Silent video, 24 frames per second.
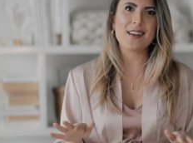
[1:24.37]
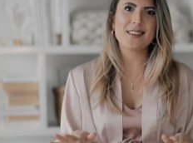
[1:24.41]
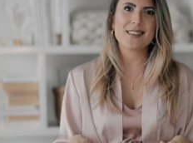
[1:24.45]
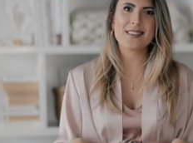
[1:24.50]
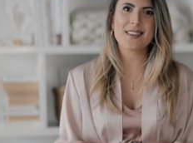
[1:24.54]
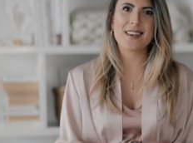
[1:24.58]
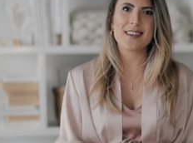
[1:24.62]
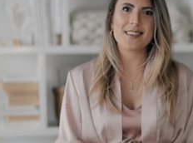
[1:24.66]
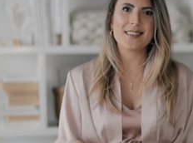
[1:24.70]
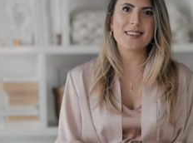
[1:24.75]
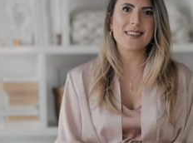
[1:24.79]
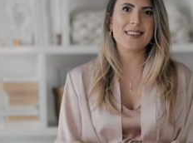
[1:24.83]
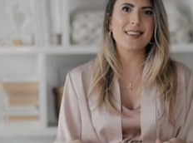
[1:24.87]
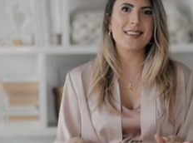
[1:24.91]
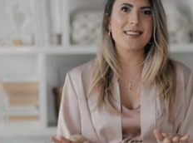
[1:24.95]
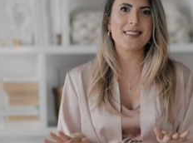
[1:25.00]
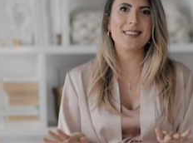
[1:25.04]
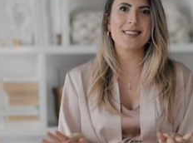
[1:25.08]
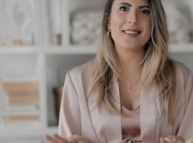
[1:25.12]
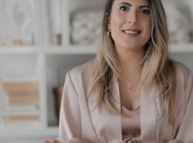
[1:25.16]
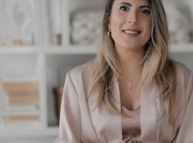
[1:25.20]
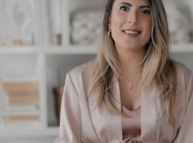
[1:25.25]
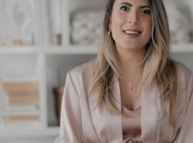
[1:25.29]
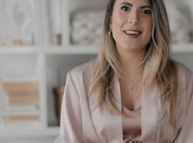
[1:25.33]
it's because this
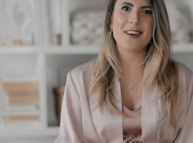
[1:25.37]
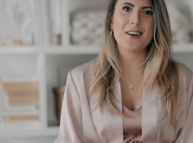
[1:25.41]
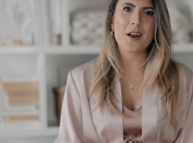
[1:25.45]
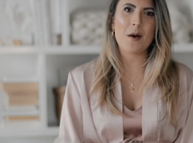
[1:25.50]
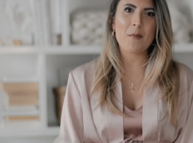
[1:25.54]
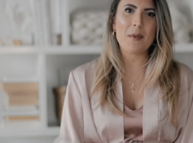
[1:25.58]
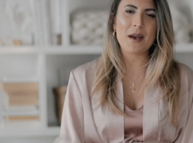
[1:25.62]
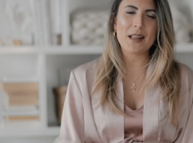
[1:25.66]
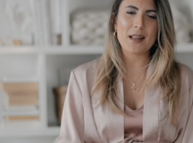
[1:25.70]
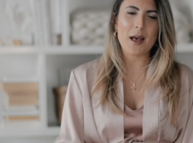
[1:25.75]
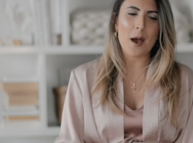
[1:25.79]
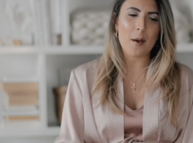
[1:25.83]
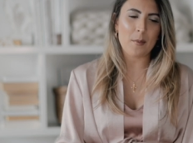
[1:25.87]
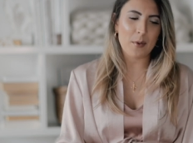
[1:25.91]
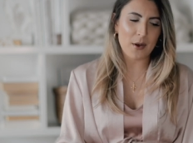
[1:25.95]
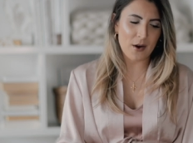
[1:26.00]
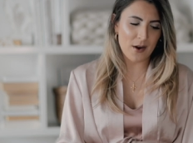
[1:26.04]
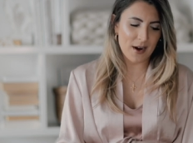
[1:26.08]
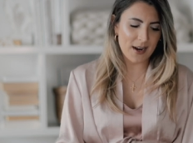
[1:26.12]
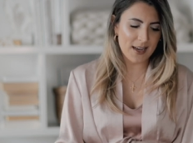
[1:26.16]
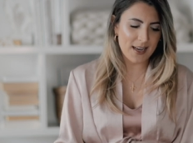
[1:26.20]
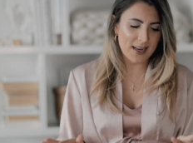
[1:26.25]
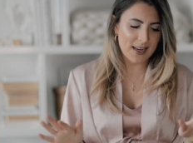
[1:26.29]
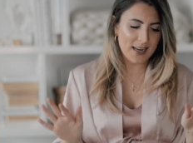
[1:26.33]
is sitting on my lap
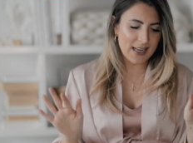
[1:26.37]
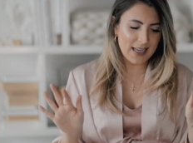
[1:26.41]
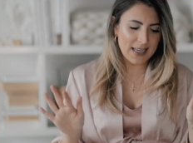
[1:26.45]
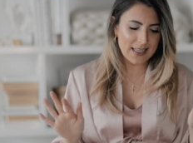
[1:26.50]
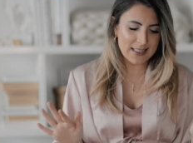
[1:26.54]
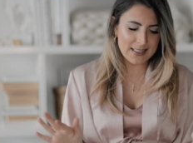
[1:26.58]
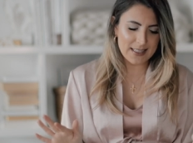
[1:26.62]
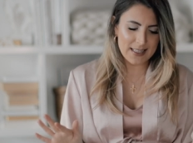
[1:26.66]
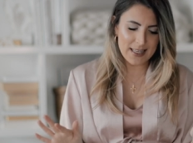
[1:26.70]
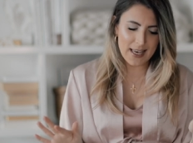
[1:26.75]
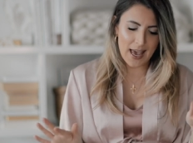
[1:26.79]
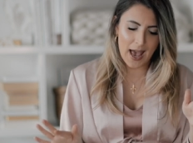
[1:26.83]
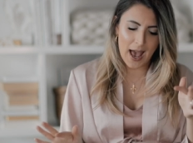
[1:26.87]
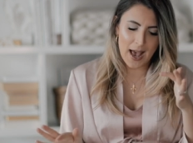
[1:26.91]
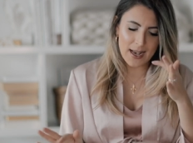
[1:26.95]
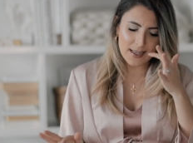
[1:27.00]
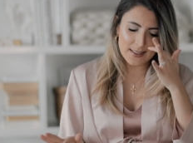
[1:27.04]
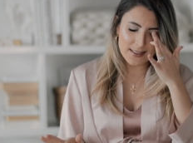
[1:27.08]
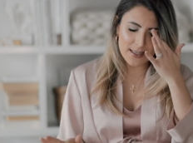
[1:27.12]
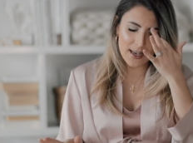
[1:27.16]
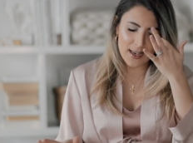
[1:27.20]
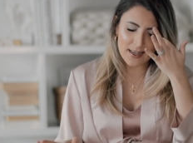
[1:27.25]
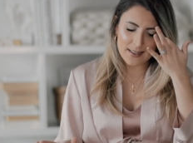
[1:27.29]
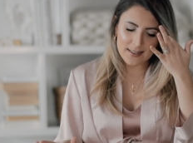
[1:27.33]
here. I can easily
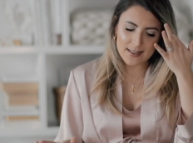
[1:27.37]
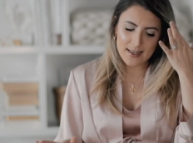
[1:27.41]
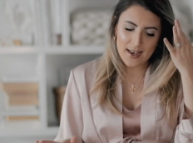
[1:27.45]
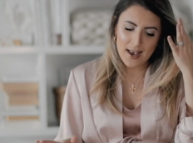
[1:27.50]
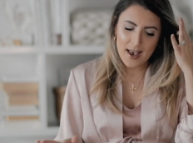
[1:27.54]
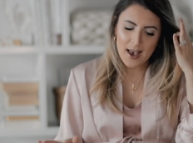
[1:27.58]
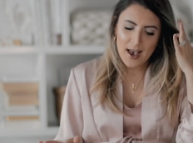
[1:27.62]
access.